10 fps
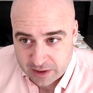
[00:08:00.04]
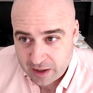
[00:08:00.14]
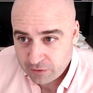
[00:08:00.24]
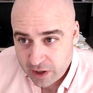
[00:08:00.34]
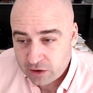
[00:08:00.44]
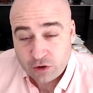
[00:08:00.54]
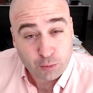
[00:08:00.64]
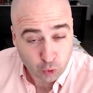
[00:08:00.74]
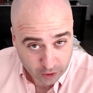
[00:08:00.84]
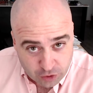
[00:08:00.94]
in that Reddit
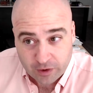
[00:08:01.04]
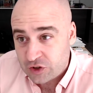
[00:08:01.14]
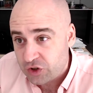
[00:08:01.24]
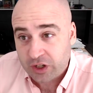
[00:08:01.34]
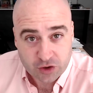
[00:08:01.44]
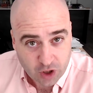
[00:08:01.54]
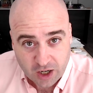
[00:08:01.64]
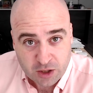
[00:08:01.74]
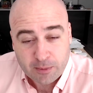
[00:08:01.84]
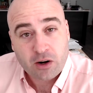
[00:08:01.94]
group were interested and
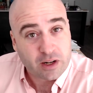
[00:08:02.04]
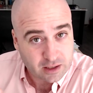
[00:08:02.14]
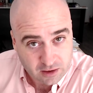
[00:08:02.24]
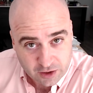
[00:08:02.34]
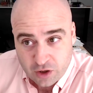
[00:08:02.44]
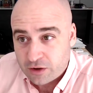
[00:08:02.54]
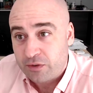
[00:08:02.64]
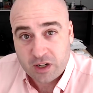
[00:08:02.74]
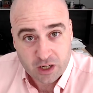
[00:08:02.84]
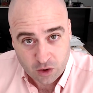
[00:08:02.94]
talked about it and clicked on the
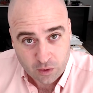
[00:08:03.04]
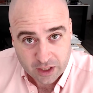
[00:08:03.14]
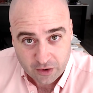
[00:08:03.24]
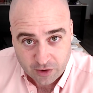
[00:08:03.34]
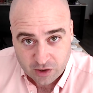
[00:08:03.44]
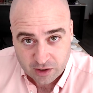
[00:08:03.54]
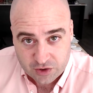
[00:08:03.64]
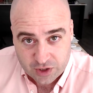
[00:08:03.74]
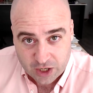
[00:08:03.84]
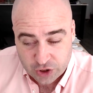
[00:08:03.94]
video and carried on a
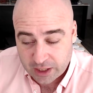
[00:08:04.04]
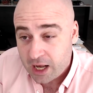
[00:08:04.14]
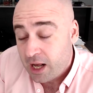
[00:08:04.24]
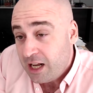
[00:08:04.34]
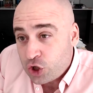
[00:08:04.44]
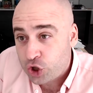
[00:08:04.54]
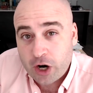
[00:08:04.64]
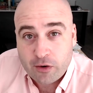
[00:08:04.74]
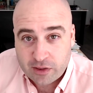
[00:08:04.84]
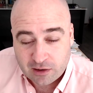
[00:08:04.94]
discussion.
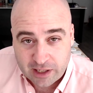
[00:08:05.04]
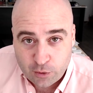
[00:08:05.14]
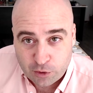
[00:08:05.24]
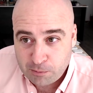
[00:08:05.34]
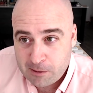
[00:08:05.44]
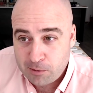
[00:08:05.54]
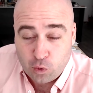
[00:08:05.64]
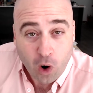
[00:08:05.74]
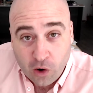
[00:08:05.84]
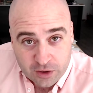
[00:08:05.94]
Sharing the link with people who
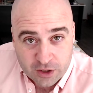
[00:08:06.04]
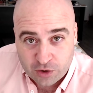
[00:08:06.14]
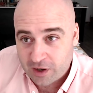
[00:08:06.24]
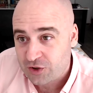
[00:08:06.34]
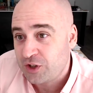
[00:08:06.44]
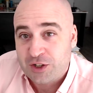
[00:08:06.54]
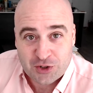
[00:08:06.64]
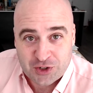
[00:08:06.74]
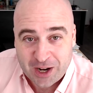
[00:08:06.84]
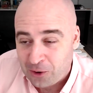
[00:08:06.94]
aren't interested
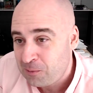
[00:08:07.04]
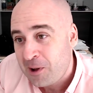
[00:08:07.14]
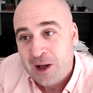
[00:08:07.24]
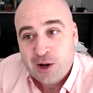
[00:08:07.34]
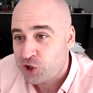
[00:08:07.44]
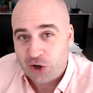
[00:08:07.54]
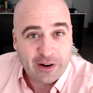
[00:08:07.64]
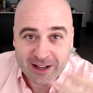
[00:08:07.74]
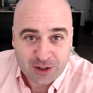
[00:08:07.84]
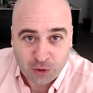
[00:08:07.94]
doesn't help. Sharing
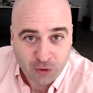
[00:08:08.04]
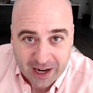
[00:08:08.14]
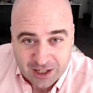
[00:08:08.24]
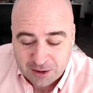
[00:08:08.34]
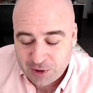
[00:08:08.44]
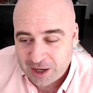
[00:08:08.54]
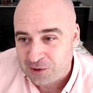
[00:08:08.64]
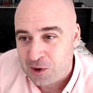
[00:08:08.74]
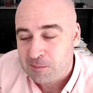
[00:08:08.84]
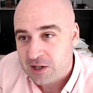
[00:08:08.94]
it to a random Reddit
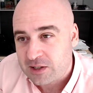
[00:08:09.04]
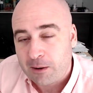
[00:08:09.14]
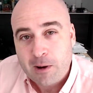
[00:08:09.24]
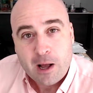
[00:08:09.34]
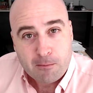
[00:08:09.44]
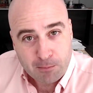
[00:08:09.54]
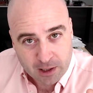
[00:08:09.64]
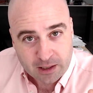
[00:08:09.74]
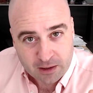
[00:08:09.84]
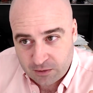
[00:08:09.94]
group doesn't help.
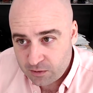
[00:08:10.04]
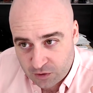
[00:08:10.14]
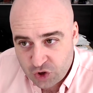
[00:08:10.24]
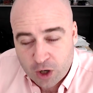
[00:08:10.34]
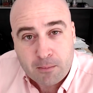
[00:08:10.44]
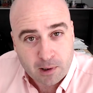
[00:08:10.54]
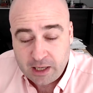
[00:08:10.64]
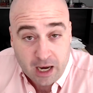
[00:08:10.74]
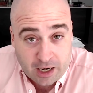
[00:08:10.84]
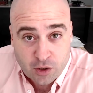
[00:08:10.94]
But
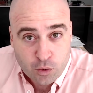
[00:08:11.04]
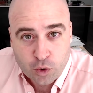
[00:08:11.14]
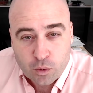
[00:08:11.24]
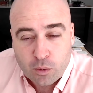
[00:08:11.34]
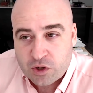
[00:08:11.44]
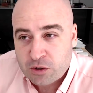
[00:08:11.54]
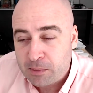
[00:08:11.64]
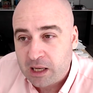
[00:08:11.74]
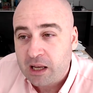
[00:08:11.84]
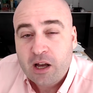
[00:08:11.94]
somebody, I don't know who, it wasn't
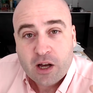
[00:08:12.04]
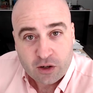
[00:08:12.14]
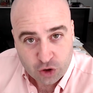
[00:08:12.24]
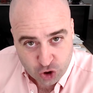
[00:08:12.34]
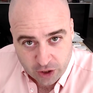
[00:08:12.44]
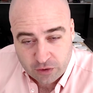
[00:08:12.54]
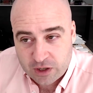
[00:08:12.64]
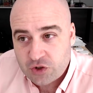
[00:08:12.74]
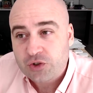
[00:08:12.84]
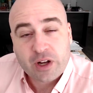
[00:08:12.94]
me, shared
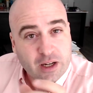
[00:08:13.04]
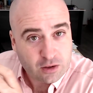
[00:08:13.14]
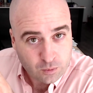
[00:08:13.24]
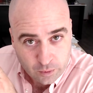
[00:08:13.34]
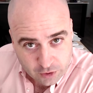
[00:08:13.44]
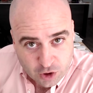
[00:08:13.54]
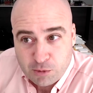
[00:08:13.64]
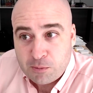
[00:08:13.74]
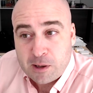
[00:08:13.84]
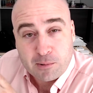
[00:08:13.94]
this link with a group
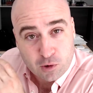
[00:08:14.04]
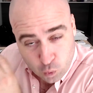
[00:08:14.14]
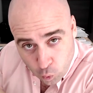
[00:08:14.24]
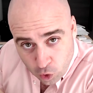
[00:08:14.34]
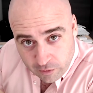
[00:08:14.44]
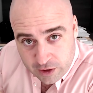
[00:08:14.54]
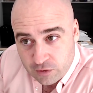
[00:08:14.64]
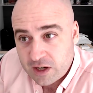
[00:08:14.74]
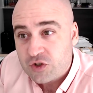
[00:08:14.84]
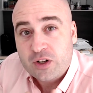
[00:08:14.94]
of people who were
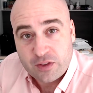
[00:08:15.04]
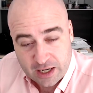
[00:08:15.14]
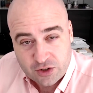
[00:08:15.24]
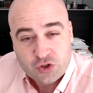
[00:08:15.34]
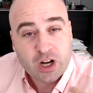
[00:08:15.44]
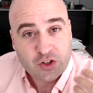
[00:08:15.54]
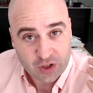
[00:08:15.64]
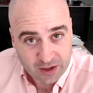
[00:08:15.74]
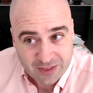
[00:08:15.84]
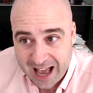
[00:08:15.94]
interested. They discussed
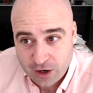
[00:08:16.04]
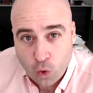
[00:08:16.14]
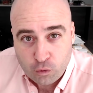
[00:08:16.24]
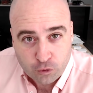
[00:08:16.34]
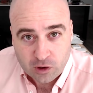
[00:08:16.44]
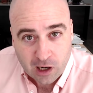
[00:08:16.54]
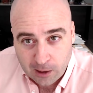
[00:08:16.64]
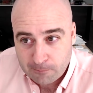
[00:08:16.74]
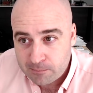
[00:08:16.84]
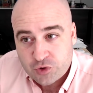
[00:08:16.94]
it. That
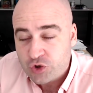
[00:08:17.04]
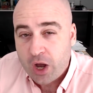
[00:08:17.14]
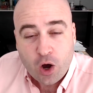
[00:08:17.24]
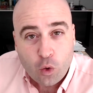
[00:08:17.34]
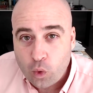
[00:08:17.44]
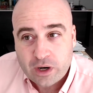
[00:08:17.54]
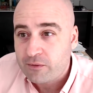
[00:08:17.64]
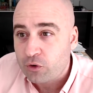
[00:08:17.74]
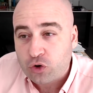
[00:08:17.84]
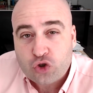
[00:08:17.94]
overcomes
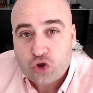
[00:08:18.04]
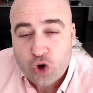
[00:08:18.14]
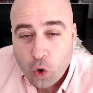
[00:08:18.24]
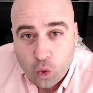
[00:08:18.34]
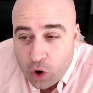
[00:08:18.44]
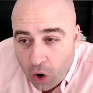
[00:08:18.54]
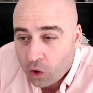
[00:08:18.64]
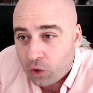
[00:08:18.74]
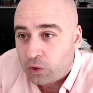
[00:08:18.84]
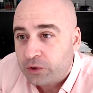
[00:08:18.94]
whatever
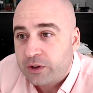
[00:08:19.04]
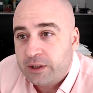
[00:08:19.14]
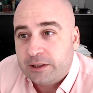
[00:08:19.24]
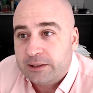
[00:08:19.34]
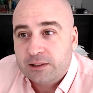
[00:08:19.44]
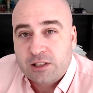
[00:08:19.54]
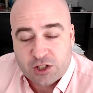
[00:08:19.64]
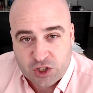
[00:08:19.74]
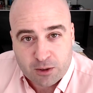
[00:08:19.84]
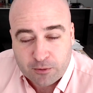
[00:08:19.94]
so-called
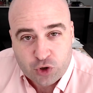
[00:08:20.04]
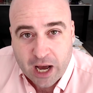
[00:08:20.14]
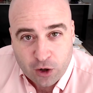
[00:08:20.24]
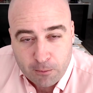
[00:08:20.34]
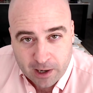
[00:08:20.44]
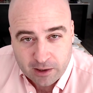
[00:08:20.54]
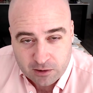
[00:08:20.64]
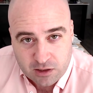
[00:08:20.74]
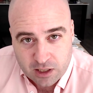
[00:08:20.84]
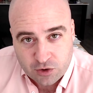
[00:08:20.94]
system of shadow banning or
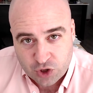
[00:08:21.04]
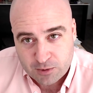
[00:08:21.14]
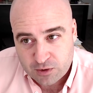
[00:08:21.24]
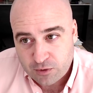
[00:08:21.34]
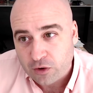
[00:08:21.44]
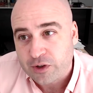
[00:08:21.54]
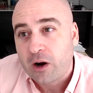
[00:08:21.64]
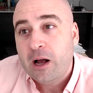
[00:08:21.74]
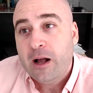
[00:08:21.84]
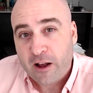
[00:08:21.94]
censorship is involved here.
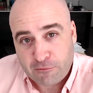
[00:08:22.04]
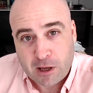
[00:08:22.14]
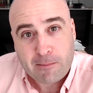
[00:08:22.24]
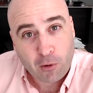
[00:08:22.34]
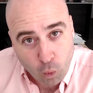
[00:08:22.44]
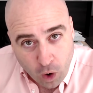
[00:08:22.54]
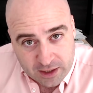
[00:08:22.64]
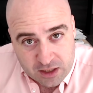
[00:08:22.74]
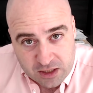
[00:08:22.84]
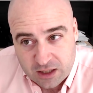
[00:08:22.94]
If people want
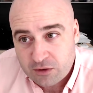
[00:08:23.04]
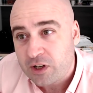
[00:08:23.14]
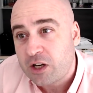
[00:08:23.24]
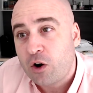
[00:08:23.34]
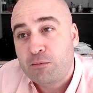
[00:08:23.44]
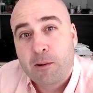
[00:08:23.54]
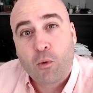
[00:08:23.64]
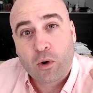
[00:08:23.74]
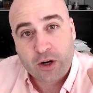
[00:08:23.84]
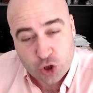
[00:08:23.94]
to see the video, if people
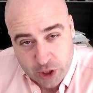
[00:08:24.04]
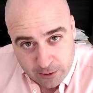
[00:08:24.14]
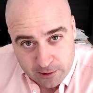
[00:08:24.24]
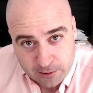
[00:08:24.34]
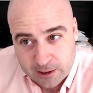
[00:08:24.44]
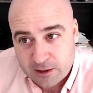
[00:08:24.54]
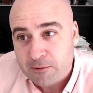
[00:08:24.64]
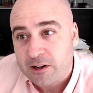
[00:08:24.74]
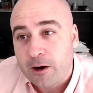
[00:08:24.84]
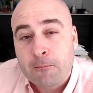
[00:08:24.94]
want to share the link to the
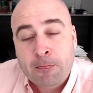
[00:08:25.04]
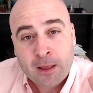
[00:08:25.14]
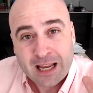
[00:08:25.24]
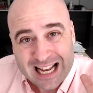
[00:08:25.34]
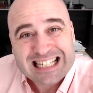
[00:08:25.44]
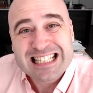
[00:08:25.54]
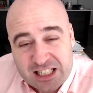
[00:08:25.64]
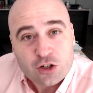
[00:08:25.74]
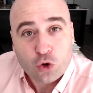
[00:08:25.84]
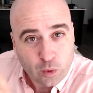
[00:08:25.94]
video, it
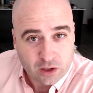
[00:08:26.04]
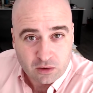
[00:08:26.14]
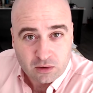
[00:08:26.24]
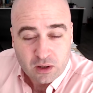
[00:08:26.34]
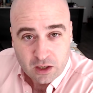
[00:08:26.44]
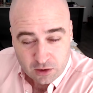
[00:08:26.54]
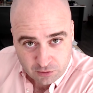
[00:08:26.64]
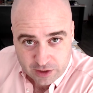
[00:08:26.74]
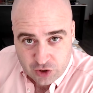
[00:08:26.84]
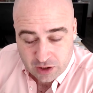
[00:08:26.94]
still will
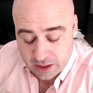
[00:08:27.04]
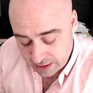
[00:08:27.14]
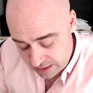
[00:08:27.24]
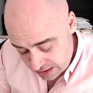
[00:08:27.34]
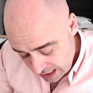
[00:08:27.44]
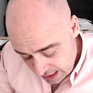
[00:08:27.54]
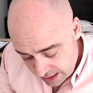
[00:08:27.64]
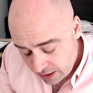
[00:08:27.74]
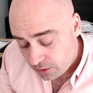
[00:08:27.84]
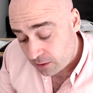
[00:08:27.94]
reach an audience.
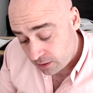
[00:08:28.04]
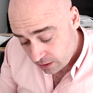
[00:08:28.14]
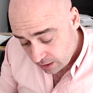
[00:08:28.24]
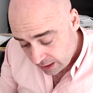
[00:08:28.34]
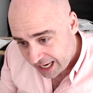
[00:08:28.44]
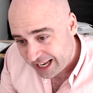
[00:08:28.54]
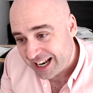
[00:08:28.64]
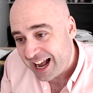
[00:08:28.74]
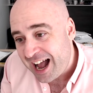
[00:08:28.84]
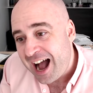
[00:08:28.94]
Now, again,
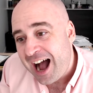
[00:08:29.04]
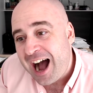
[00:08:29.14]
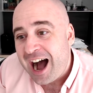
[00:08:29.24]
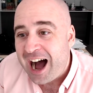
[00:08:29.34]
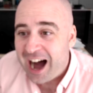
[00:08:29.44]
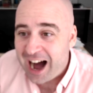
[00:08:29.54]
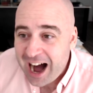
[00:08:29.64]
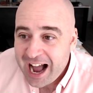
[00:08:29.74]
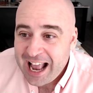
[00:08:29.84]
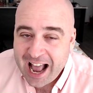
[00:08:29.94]

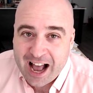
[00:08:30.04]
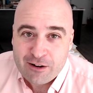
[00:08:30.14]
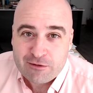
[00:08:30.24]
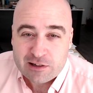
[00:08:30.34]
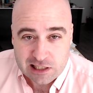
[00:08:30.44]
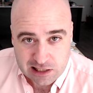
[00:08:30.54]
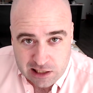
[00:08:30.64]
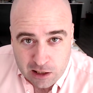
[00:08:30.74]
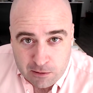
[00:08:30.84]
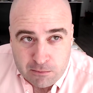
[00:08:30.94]
I have
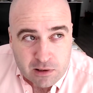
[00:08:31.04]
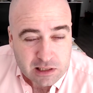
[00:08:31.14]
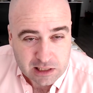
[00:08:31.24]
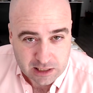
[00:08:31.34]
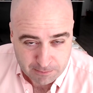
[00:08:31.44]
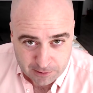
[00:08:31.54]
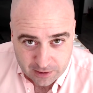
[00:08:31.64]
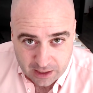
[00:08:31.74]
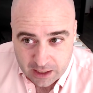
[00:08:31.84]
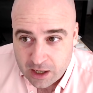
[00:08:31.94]
some
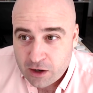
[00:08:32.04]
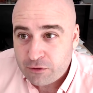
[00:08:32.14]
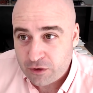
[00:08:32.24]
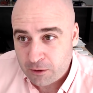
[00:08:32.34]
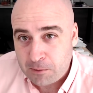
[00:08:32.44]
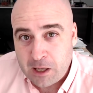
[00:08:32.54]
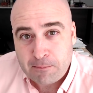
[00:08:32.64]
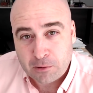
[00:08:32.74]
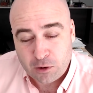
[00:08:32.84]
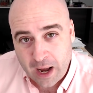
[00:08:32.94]
sympathy for the
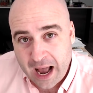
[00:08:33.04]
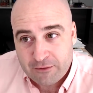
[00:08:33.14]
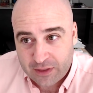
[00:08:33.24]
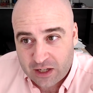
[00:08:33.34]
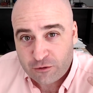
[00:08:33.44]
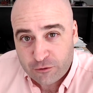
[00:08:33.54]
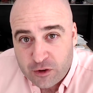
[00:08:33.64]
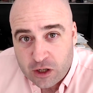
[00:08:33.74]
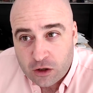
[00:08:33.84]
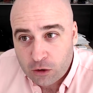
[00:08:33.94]
people who have this
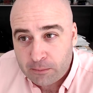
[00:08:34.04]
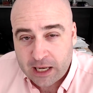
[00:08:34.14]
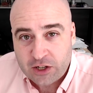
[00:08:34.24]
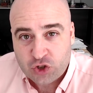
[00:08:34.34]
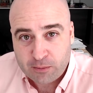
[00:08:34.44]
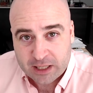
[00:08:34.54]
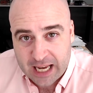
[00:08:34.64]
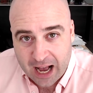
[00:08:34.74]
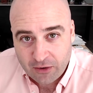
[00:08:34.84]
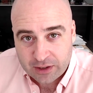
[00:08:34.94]
fear-based
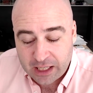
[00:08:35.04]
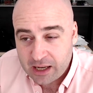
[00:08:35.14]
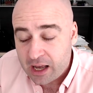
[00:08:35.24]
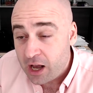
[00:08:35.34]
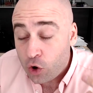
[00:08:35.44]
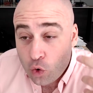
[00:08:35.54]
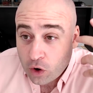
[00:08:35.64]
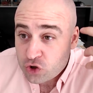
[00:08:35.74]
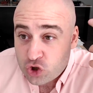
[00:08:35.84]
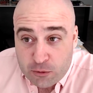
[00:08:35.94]
mentality, who
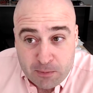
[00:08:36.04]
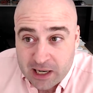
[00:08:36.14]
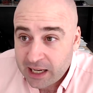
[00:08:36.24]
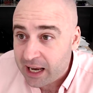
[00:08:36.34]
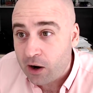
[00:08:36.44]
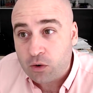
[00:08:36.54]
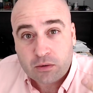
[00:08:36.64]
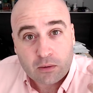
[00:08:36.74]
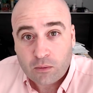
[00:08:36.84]
are spinning out,